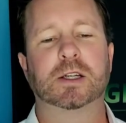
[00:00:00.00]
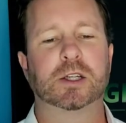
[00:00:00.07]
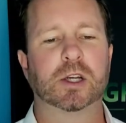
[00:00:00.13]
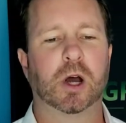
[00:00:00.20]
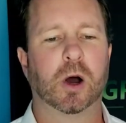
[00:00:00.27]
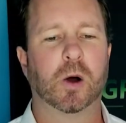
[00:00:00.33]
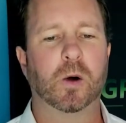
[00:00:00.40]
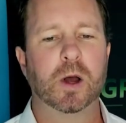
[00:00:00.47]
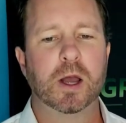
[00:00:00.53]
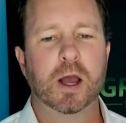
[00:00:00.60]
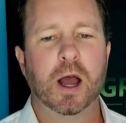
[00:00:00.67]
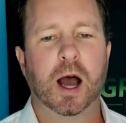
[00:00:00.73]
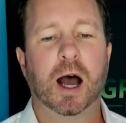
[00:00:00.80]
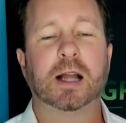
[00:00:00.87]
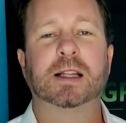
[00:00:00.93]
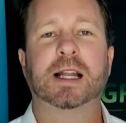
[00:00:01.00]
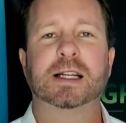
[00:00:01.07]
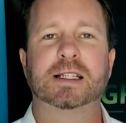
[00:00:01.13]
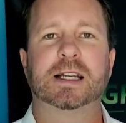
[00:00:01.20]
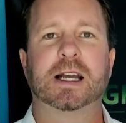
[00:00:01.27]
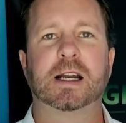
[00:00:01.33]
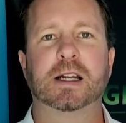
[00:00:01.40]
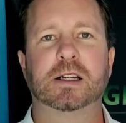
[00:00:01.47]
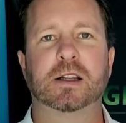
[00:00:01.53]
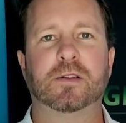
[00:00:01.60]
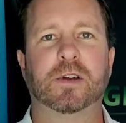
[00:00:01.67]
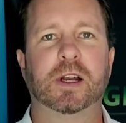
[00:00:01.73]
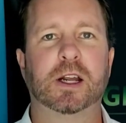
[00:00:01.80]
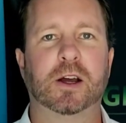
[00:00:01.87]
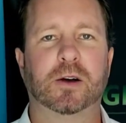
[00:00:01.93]
So let's get into the
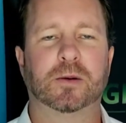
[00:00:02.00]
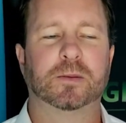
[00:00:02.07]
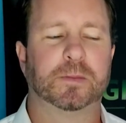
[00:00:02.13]
video.